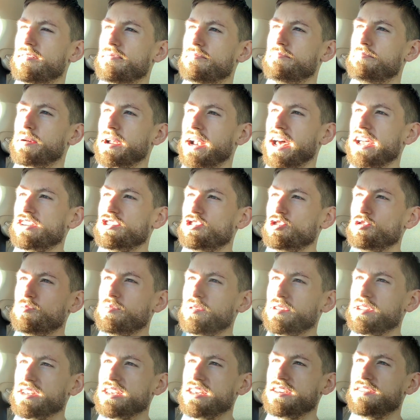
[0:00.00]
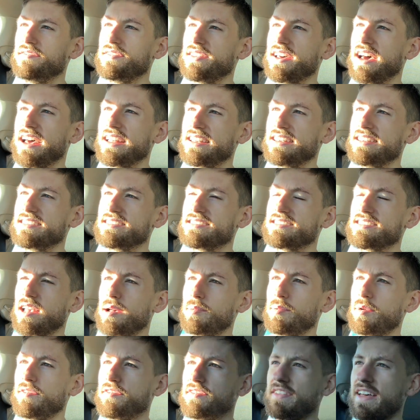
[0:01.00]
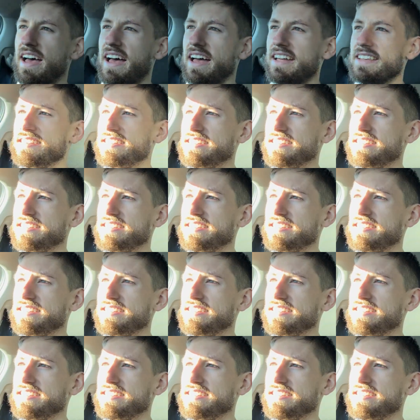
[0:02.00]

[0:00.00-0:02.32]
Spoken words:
But I do believe that some of that